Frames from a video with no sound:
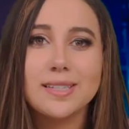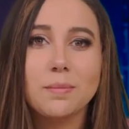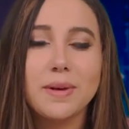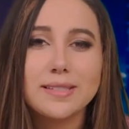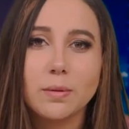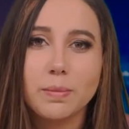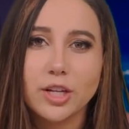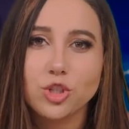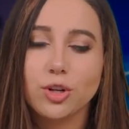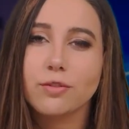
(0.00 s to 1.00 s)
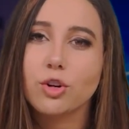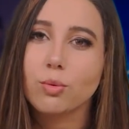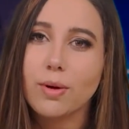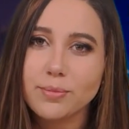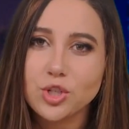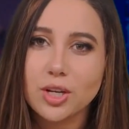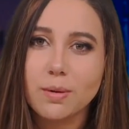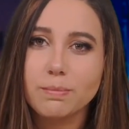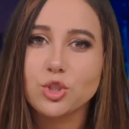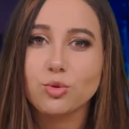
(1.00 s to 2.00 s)
an amazing picture of
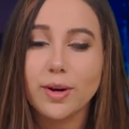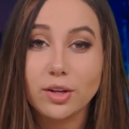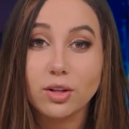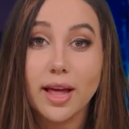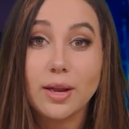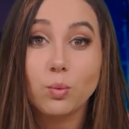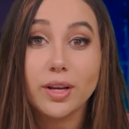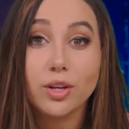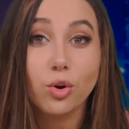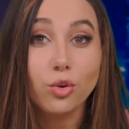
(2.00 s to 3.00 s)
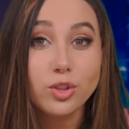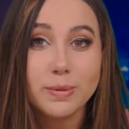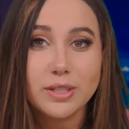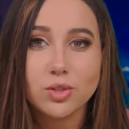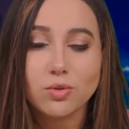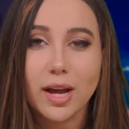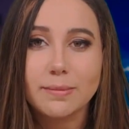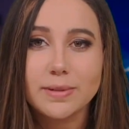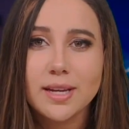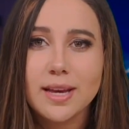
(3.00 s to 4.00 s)
corruption, betrayal, and what can only be
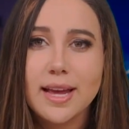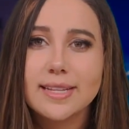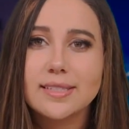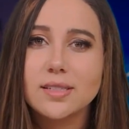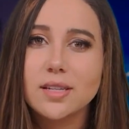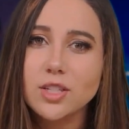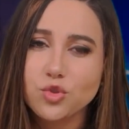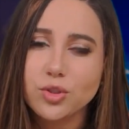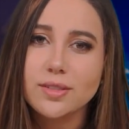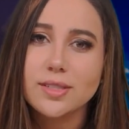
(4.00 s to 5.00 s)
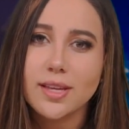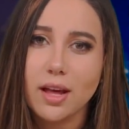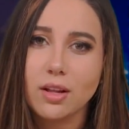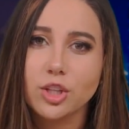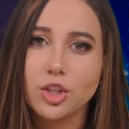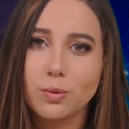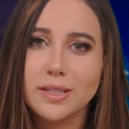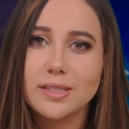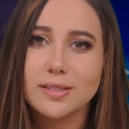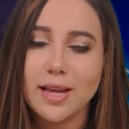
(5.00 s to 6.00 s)
described as industrial-scale
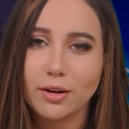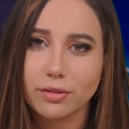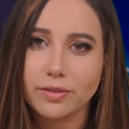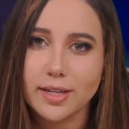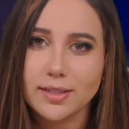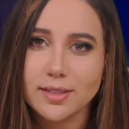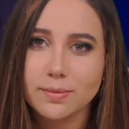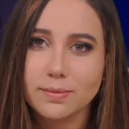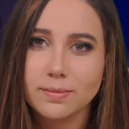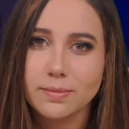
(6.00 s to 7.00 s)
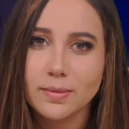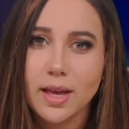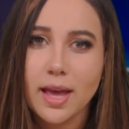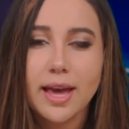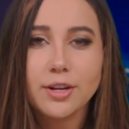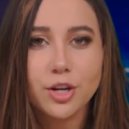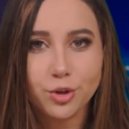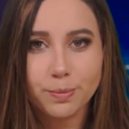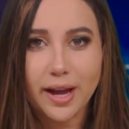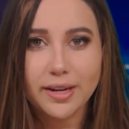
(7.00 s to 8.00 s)
human sacrifice. And
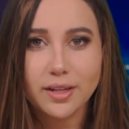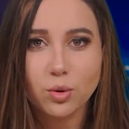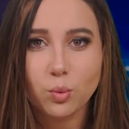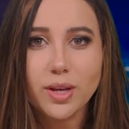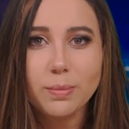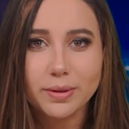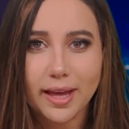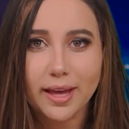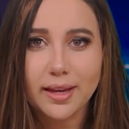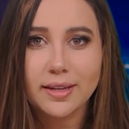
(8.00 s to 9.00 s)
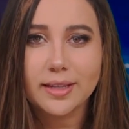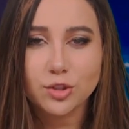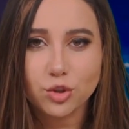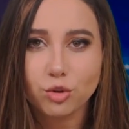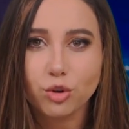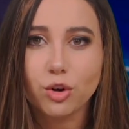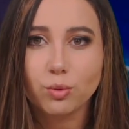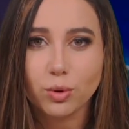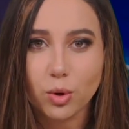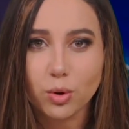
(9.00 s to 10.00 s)
under Biden, we play an integral
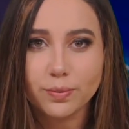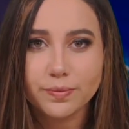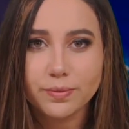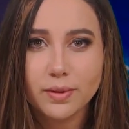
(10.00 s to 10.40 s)
role.